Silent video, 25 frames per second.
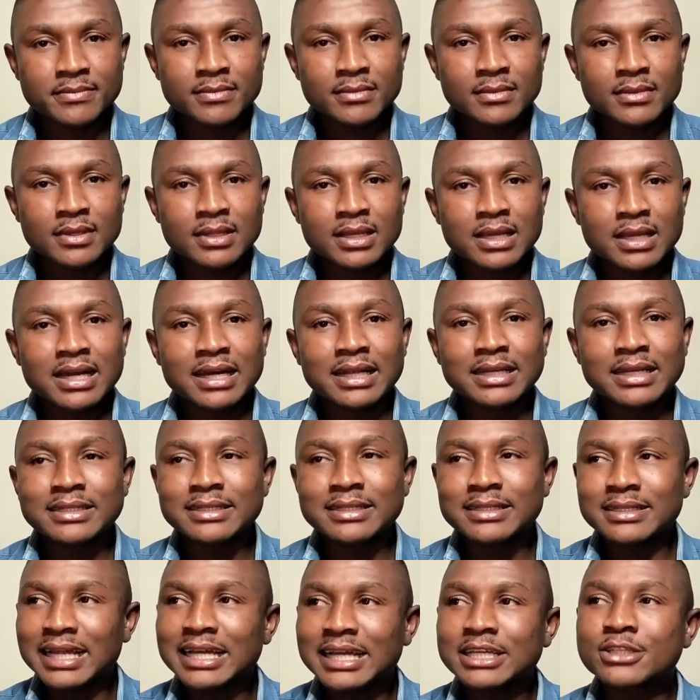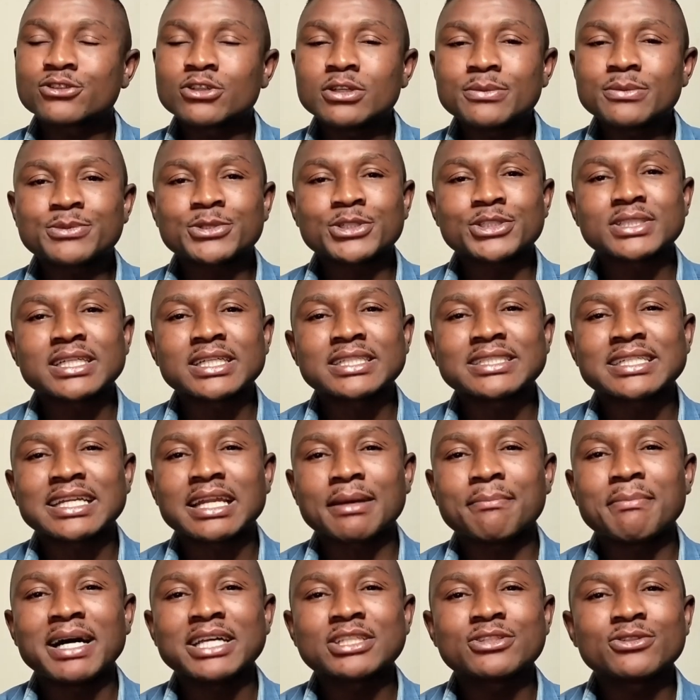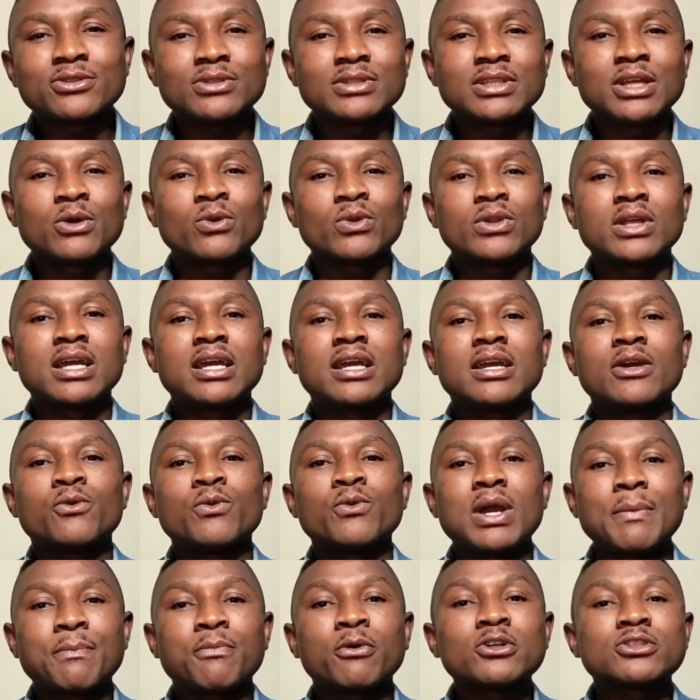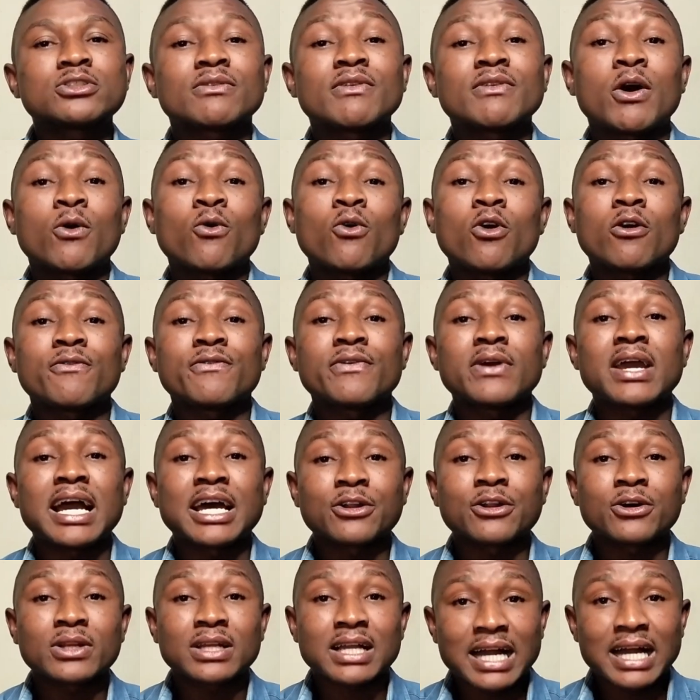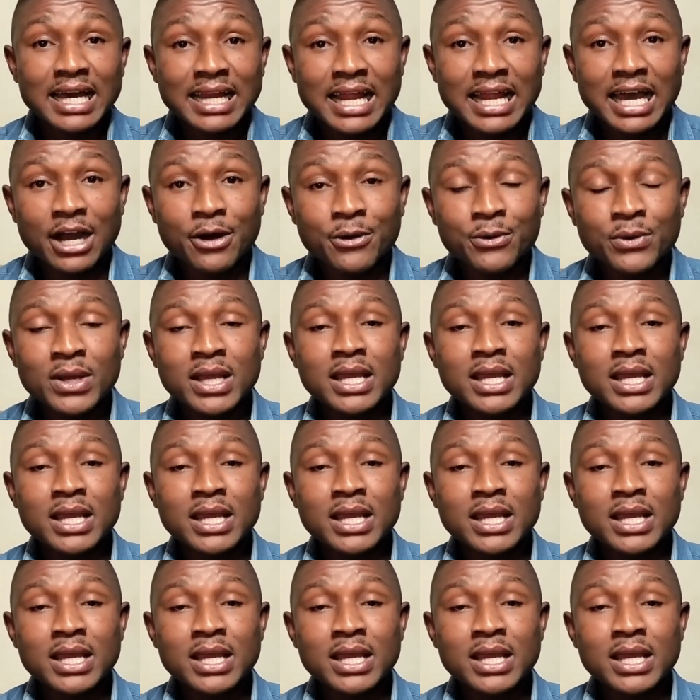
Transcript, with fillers: And like scripture says that the battle, the, the weapons of our warfare are not carnal.